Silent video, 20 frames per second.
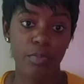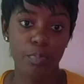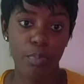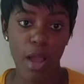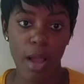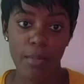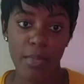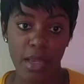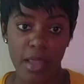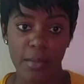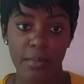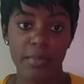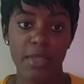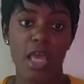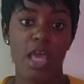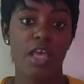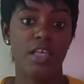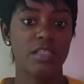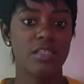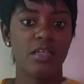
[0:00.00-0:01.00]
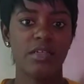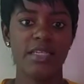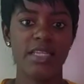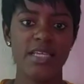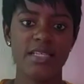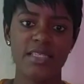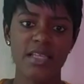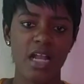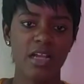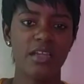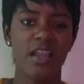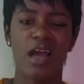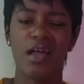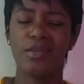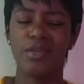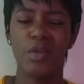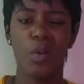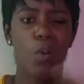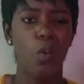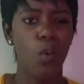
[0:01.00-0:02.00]
problem. So these are
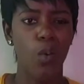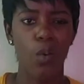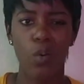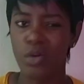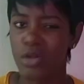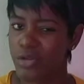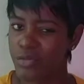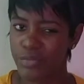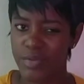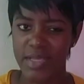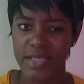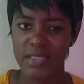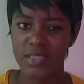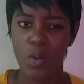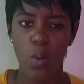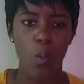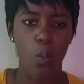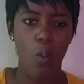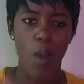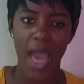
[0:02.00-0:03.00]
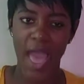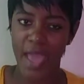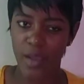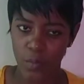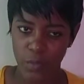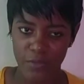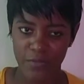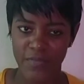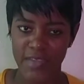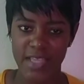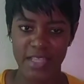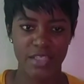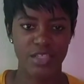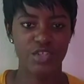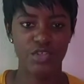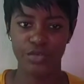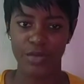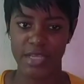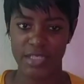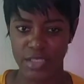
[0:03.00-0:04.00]
not the only reason why we feel
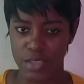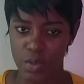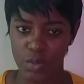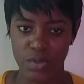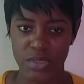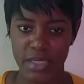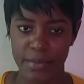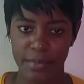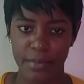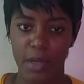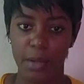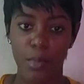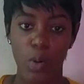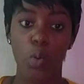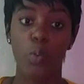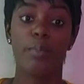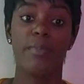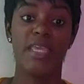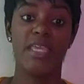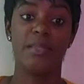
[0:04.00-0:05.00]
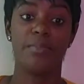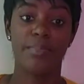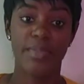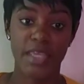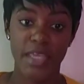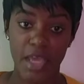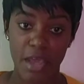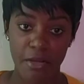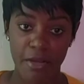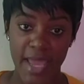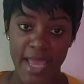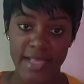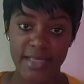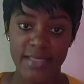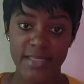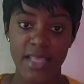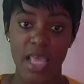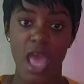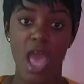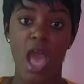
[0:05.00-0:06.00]
stressed out about being
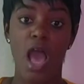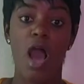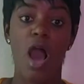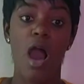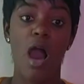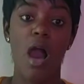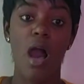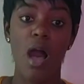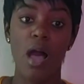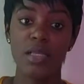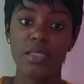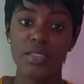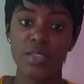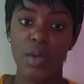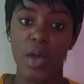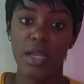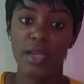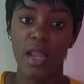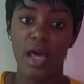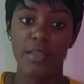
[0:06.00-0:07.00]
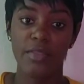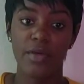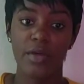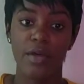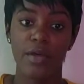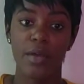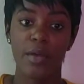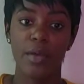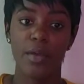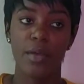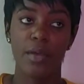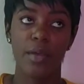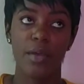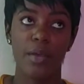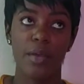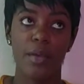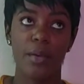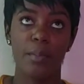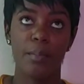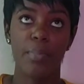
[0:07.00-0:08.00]
parents. Also, another
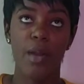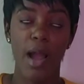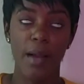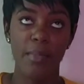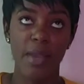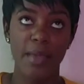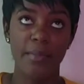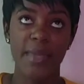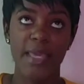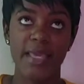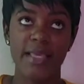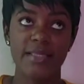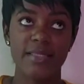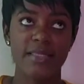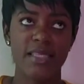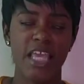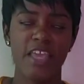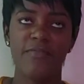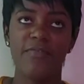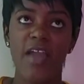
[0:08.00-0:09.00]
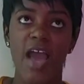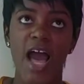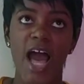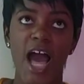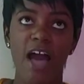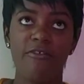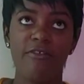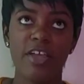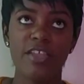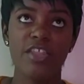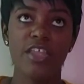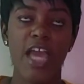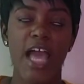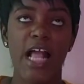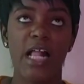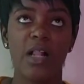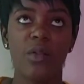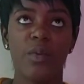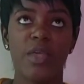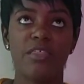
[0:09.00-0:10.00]
problem is if you have a
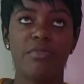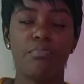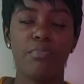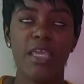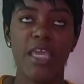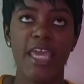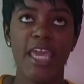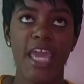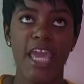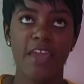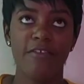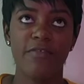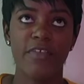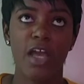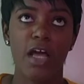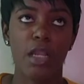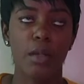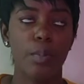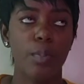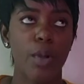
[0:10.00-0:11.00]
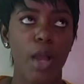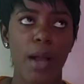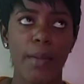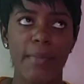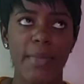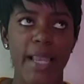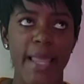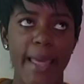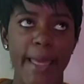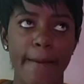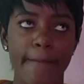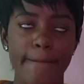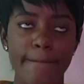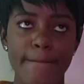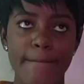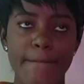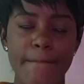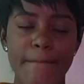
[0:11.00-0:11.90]
child with behavioral problem,